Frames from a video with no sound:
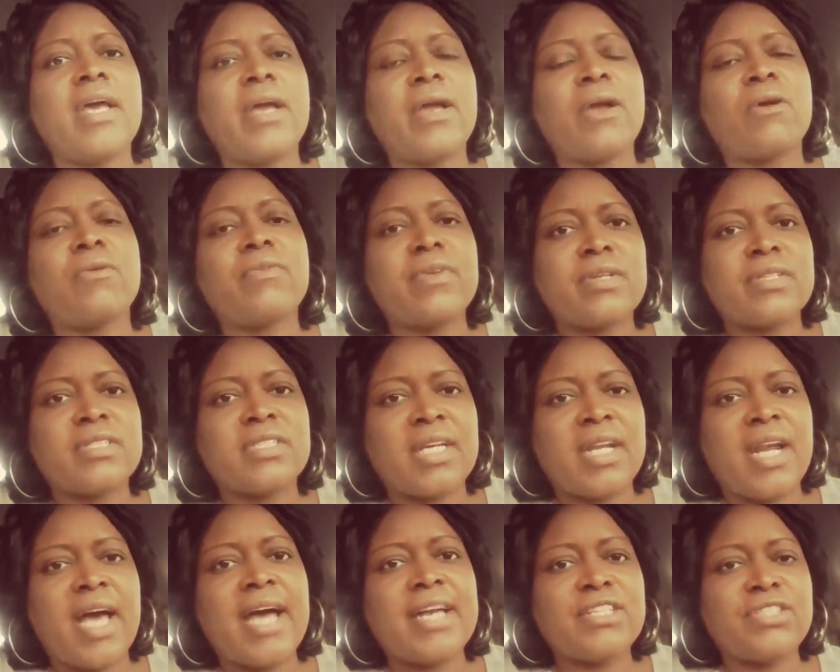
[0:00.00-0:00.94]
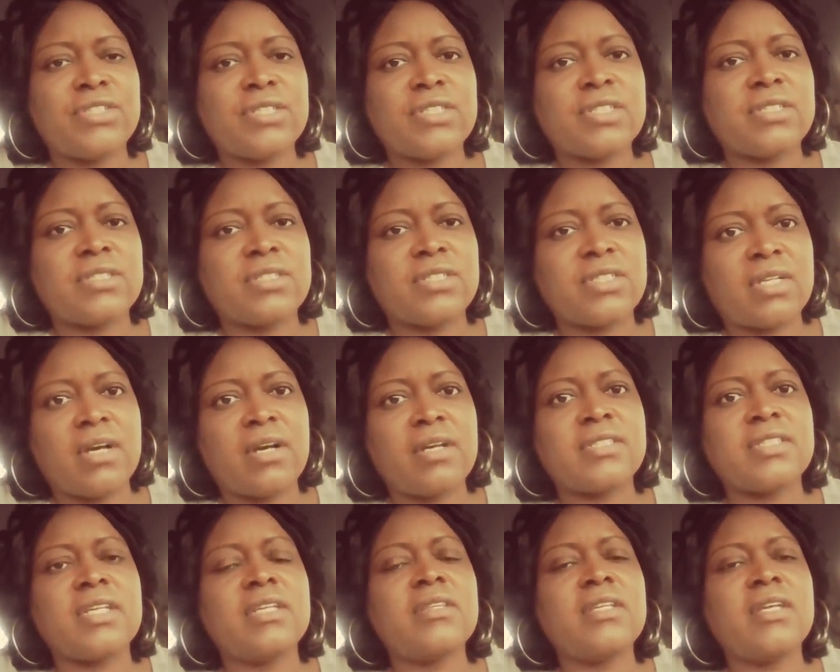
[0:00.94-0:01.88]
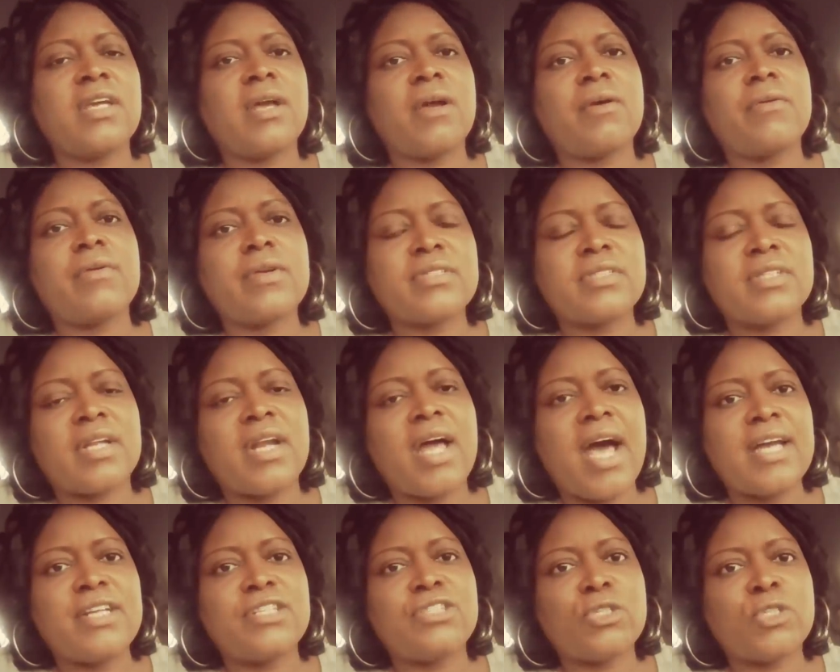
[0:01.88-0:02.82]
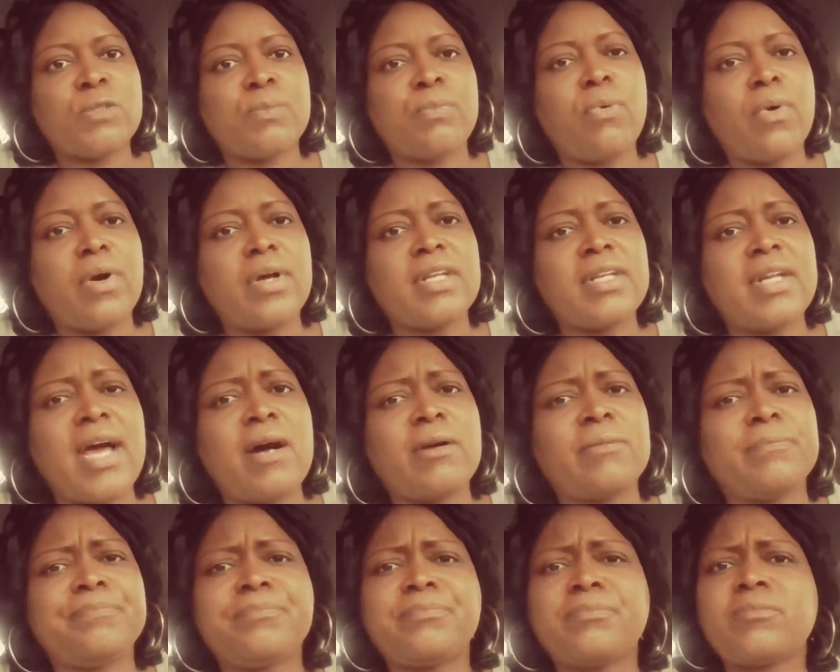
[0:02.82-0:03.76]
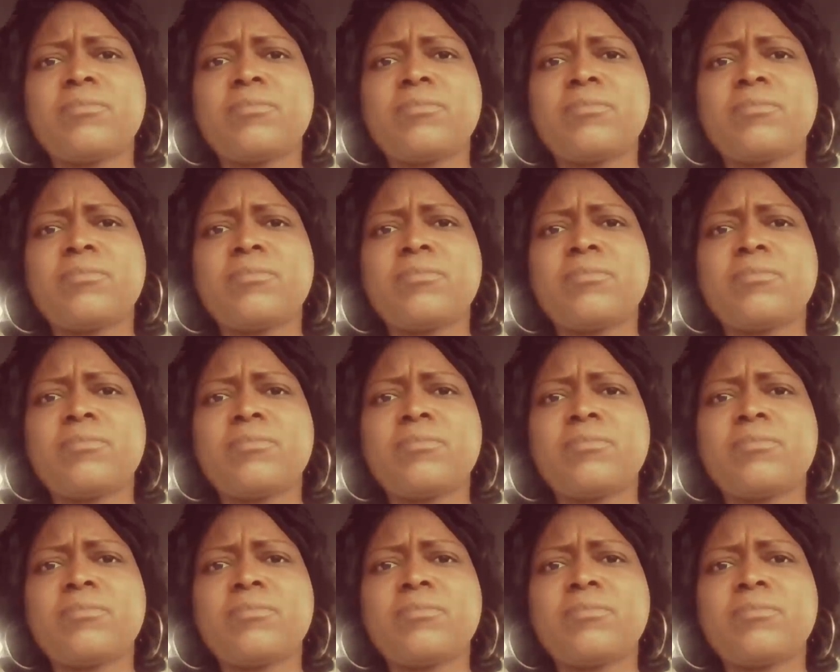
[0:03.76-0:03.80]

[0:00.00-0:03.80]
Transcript: areas that I just discussed, in the areas that I just pointed out.